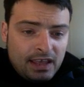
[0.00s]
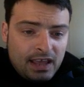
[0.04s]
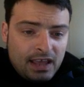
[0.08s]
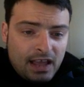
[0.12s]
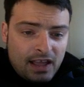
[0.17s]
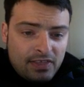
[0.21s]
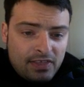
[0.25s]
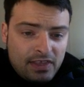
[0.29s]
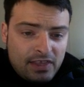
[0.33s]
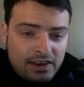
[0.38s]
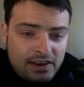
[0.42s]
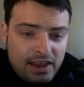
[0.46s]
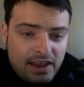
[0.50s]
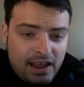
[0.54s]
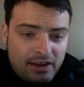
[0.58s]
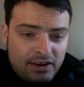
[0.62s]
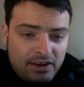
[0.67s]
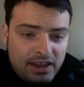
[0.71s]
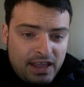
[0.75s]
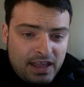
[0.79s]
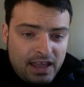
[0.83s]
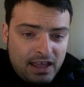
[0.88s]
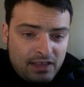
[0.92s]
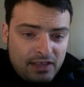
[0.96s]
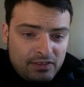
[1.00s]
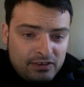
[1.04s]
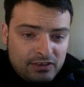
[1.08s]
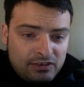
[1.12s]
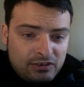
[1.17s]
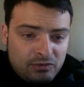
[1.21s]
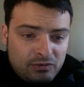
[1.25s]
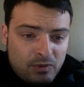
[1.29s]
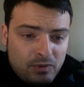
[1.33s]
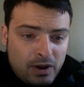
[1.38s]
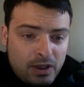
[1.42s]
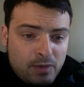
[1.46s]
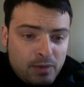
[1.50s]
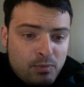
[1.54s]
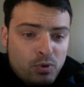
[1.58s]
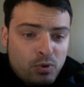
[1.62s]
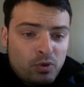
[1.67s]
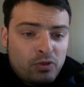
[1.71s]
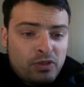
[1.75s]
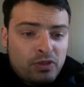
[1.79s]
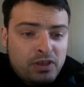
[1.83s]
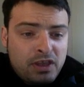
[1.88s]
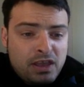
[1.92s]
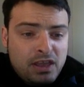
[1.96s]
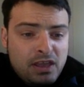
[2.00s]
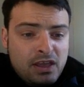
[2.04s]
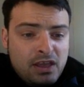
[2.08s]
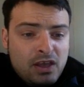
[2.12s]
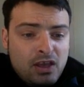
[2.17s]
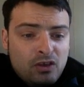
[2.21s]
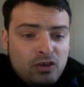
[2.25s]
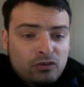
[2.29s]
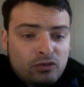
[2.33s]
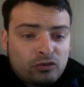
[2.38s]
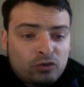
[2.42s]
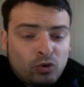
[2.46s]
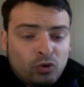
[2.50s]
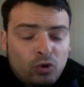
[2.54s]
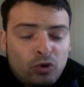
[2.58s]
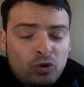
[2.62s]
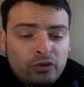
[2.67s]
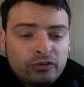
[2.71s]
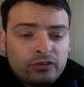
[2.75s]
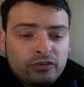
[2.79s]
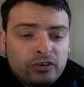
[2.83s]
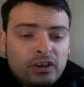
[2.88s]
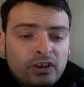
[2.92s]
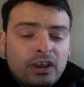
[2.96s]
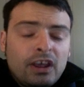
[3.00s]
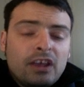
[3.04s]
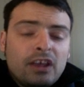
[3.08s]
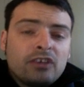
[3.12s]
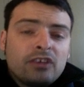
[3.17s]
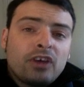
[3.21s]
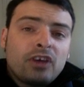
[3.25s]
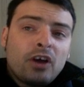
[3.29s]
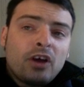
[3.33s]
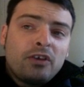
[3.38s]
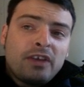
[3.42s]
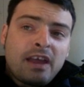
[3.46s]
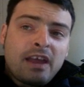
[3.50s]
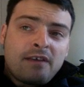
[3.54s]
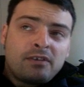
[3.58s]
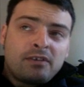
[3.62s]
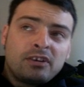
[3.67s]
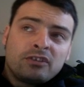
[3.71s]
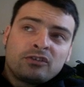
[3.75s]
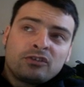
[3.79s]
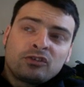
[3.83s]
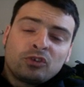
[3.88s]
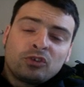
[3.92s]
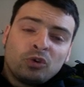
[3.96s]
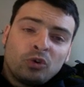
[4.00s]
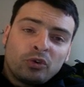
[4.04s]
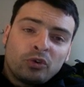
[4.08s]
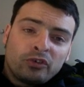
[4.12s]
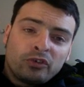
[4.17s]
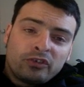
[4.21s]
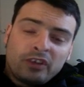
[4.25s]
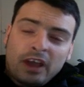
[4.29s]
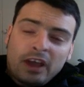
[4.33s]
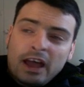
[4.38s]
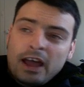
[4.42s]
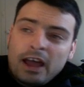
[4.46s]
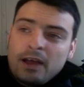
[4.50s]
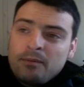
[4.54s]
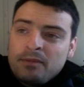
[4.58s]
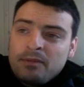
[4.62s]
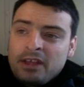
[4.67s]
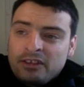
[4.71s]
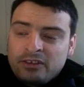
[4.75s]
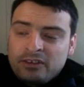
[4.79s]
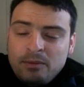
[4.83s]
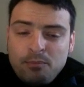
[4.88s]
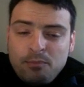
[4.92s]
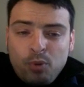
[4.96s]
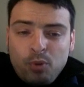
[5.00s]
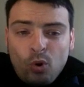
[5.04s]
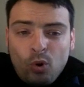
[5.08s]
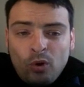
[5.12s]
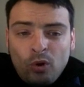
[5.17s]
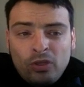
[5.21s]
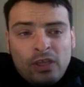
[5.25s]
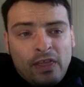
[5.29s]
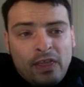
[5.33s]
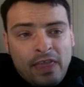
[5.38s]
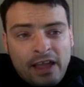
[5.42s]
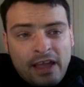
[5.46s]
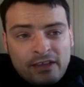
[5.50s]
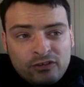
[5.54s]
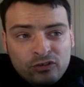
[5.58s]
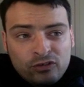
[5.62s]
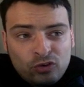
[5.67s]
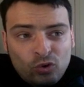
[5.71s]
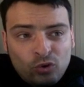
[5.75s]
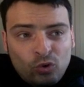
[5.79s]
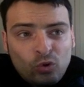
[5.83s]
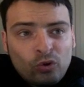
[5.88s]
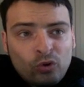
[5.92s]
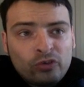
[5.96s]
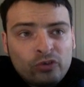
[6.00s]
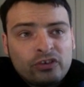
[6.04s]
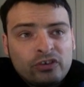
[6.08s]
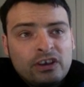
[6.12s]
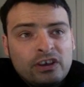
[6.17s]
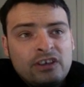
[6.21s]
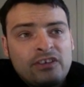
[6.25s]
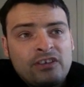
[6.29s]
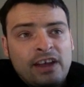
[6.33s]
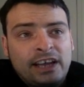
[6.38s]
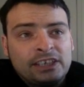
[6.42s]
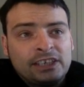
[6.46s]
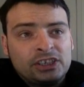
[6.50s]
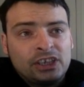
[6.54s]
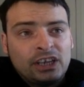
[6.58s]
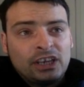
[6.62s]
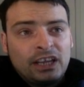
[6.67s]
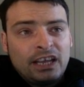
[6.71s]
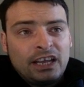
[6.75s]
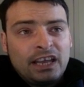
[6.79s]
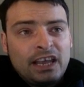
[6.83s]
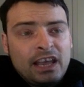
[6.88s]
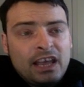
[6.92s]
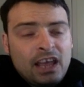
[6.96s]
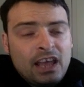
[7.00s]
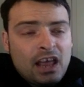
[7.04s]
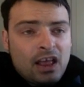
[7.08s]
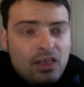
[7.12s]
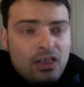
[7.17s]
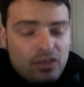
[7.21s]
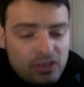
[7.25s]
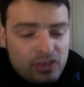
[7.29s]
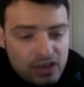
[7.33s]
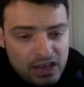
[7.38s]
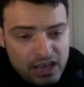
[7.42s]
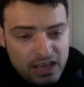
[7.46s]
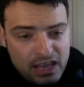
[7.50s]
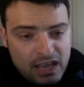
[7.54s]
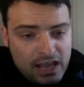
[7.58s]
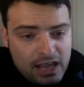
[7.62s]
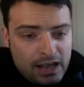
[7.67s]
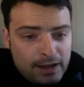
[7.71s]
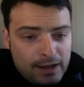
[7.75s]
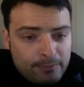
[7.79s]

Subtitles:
and then down here, this is where you put the source. So the evidence source, that's important that that source is actually the